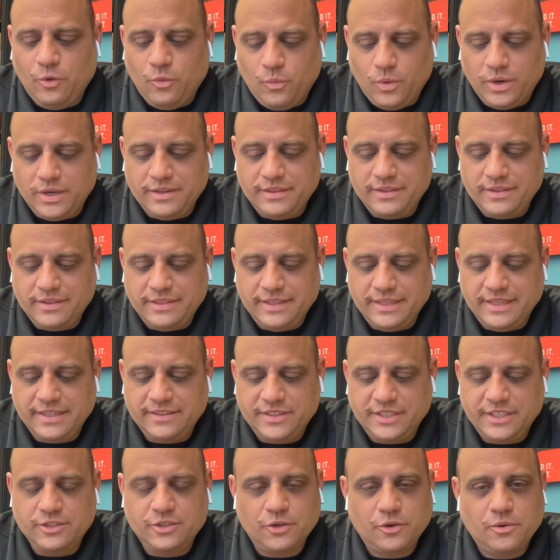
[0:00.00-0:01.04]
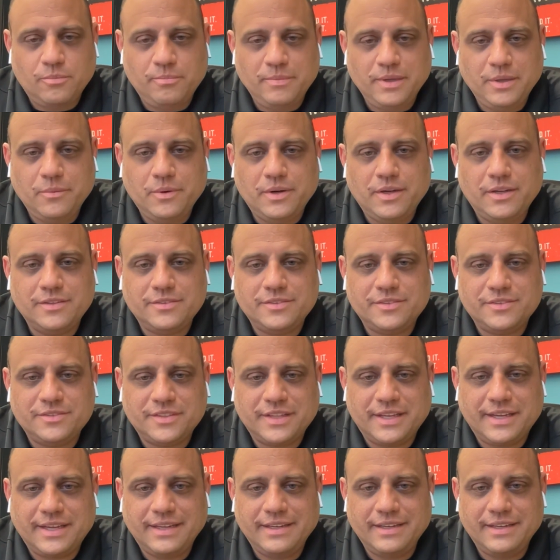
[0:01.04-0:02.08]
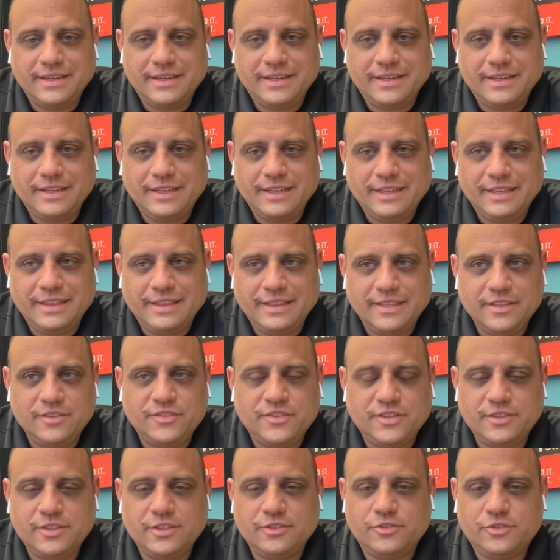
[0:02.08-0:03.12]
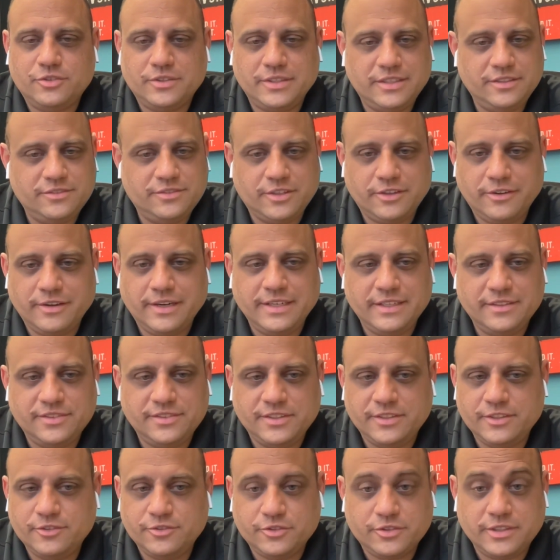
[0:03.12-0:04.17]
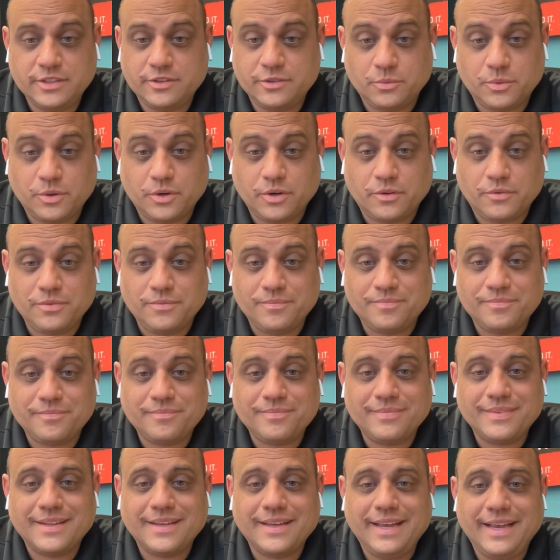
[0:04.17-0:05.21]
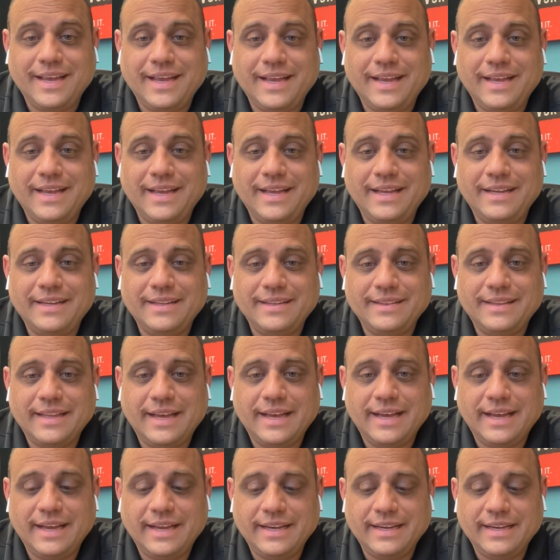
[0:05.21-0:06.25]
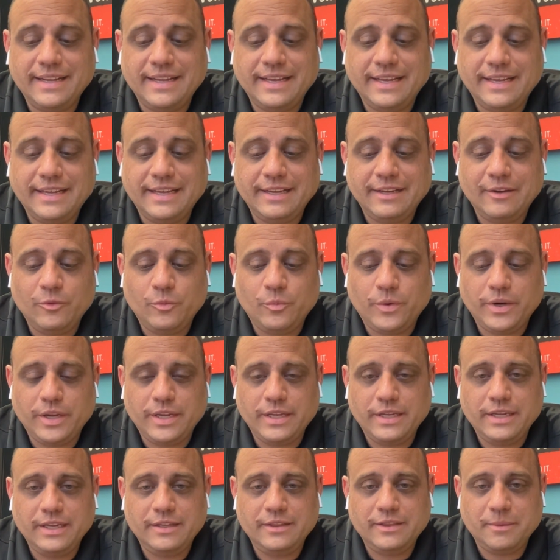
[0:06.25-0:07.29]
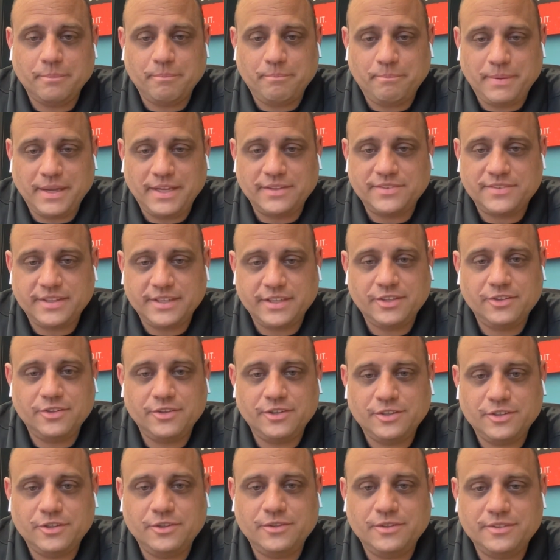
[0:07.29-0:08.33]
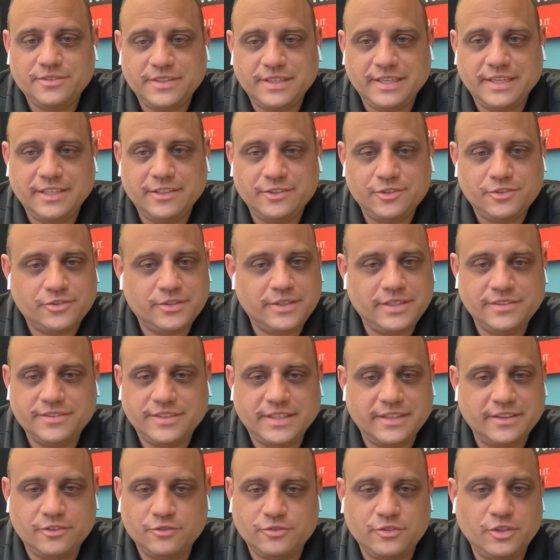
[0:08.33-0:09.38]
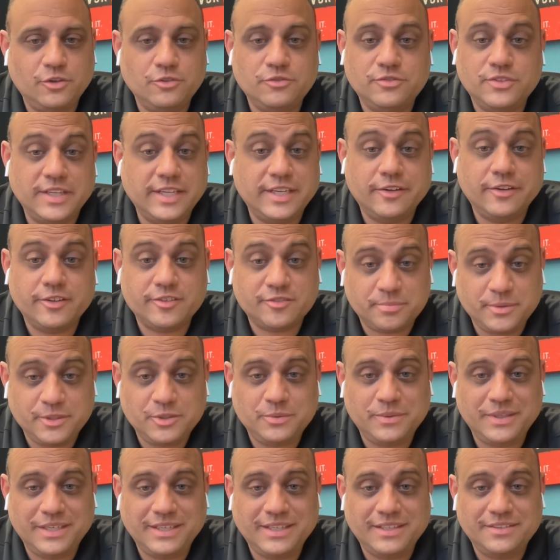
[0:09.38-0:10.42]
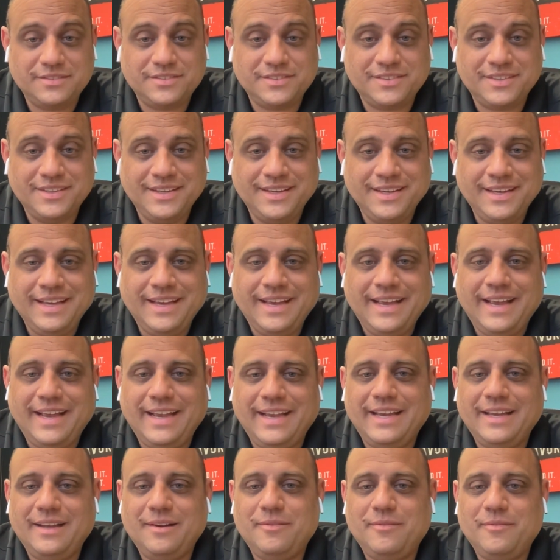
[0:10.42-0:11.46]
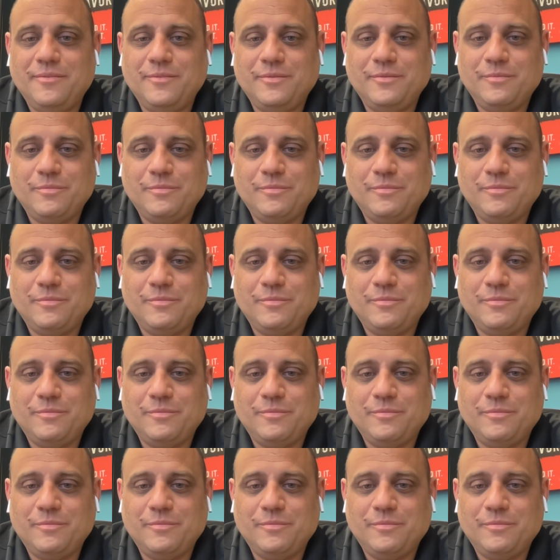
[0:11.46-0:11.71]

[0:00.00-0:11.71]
one of the things he told me was, is that this industry is the greatest industry in the world, and that we, the best thing you can do as the industry is that there's no seekers between us, and